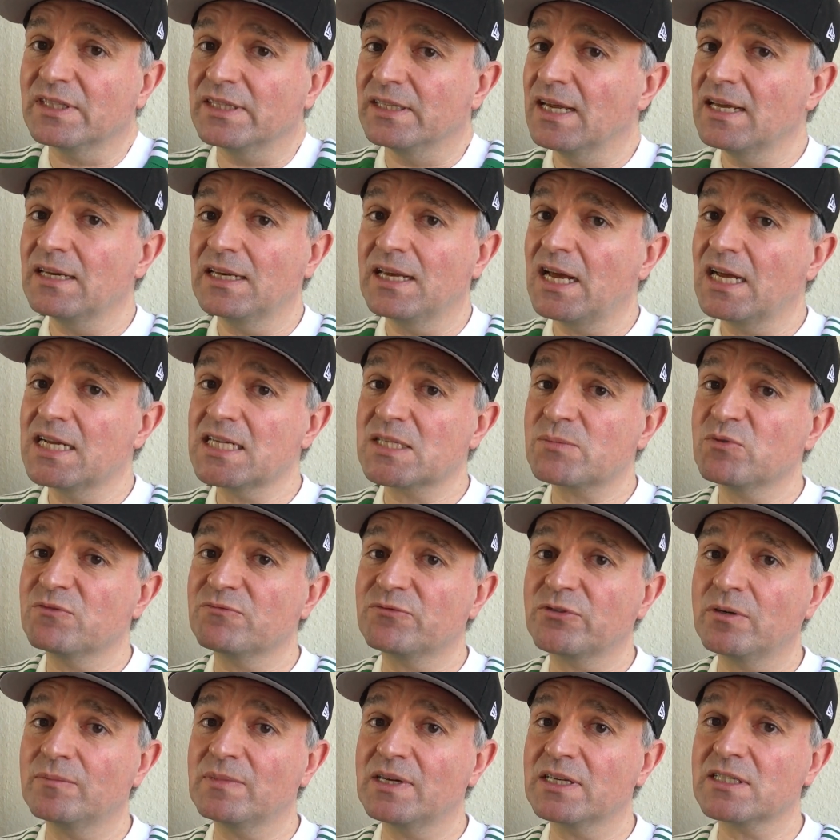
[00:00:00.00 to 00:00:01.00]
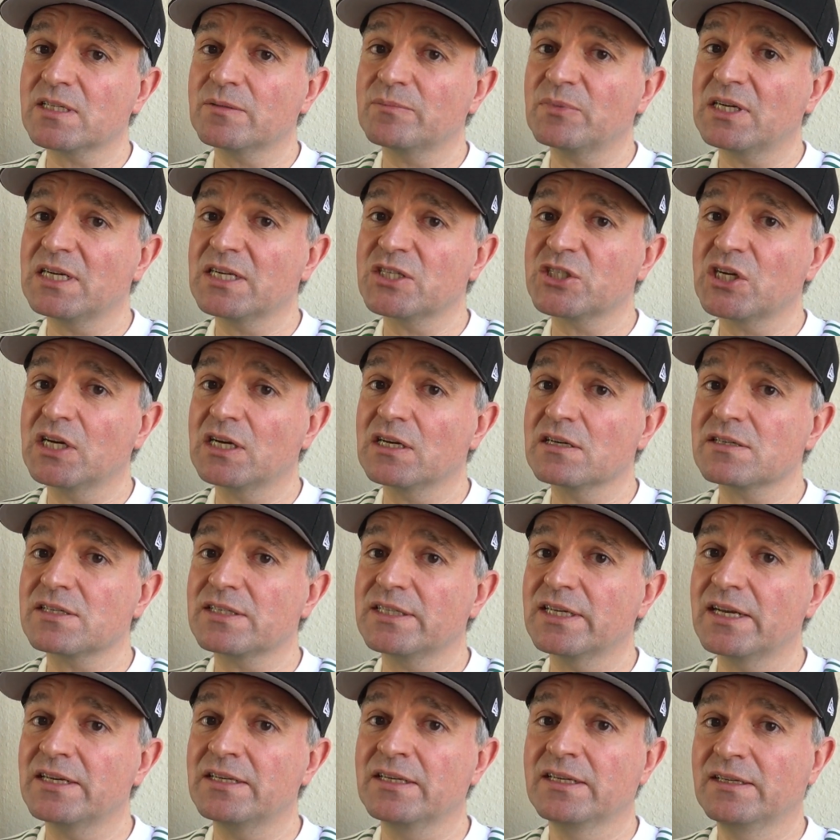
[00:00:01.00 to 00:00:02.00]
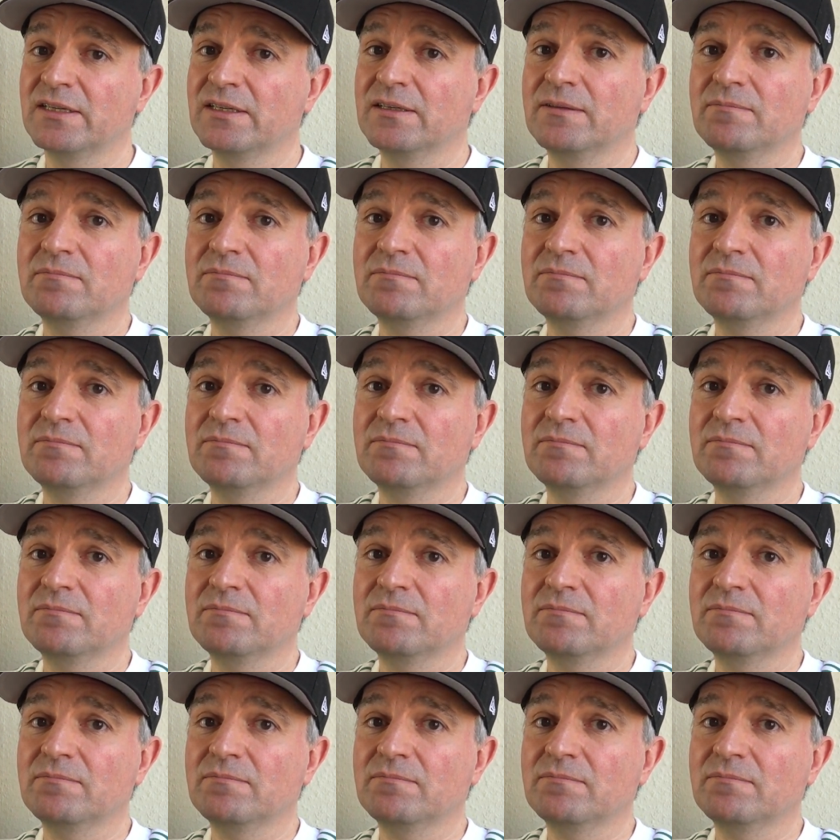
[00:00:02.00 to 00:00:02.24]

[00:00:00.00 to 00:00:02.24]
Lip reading: the linesman from Azerbaijan said